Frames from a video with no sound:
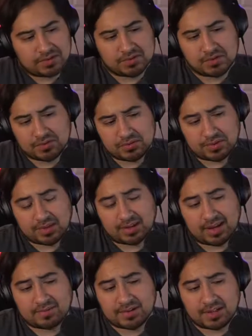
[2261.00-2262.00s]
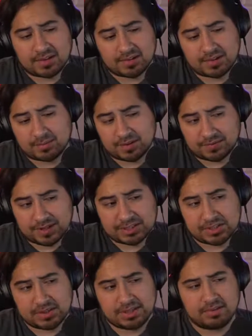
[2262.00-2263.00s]
You think they have to kill them
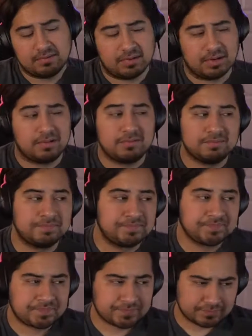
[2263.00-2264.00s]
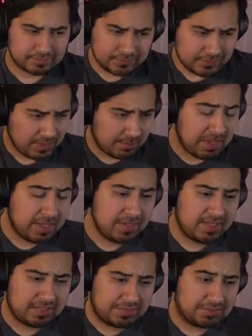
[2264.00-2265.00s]
eventually? Well, maybe
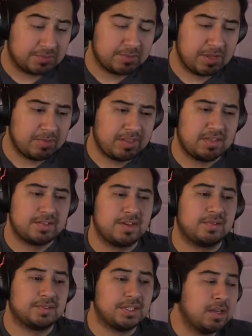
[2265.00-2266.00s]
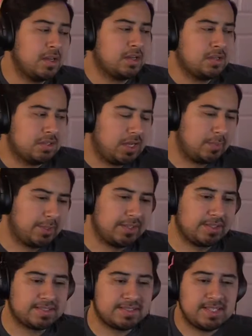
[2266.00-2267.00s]
they do, but maybe they don't. I mean,
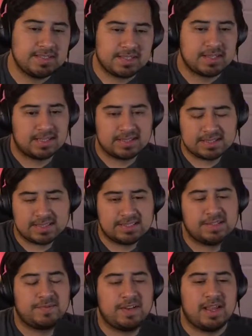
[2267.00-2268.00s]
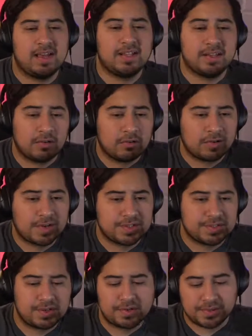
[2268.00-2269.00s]
this season and the season finale already
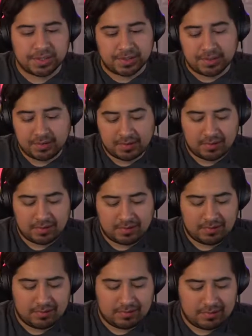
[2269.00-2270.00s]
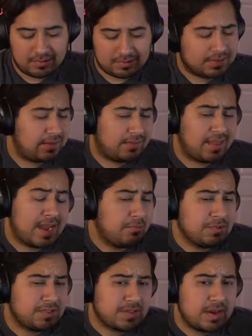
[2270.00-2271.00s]
showed that
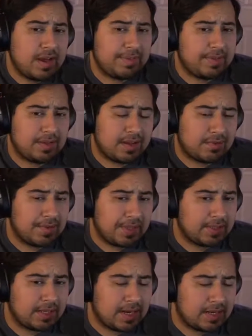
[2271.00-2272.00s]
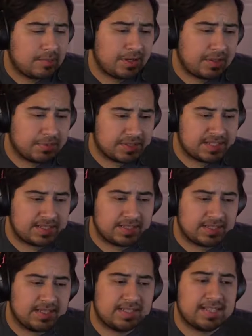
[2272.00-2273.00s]
was nothing I don't think that anybody
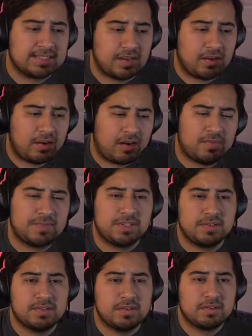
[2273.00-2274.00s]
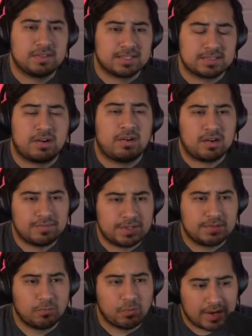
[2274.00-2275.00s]
predicted, and that's often
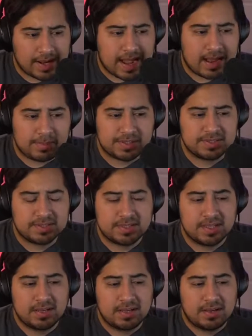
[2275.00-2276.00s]
what happens